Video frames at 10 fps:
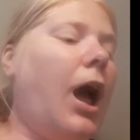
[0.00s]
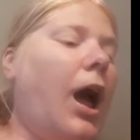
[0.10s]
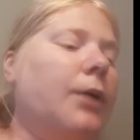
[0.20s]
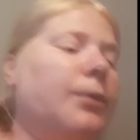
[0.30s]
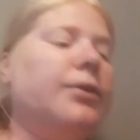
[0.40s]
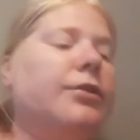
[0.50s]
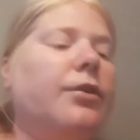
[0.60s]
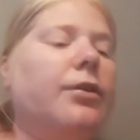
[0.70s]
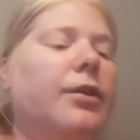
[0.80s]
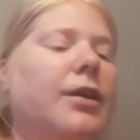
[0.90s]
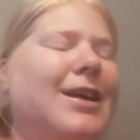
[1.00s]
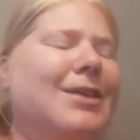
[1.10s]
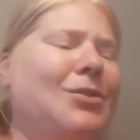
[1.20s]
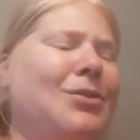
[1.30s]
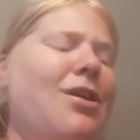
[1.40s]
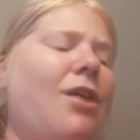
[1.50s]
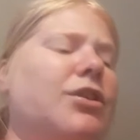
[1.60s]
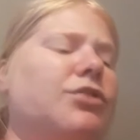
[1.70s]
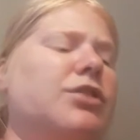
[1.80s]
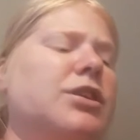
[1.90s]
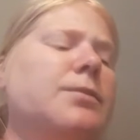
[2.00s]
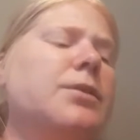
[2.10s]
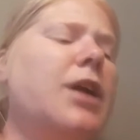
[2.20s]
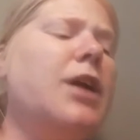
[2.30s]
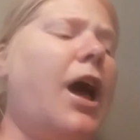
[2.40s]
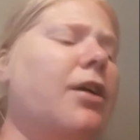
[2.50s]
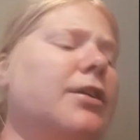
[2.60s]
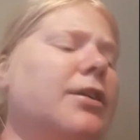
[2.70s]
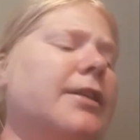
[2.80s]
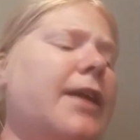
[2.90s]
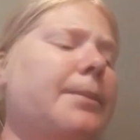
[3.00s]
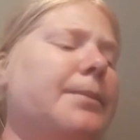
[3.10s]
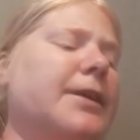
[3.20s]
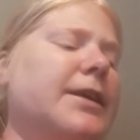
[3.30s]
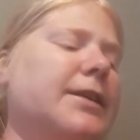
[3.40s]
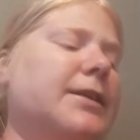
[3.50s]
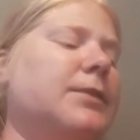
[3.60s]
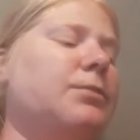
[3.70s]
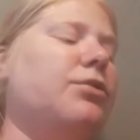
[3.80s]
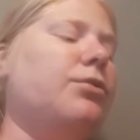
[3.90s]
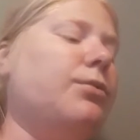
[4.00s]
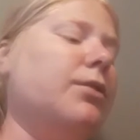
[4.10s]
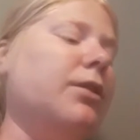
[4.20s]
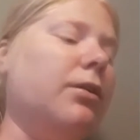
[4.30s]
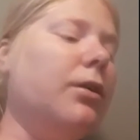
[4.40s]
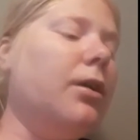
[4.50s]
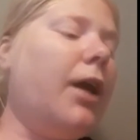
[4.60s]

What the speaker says: It was all a dream. How can that be? It seems so real.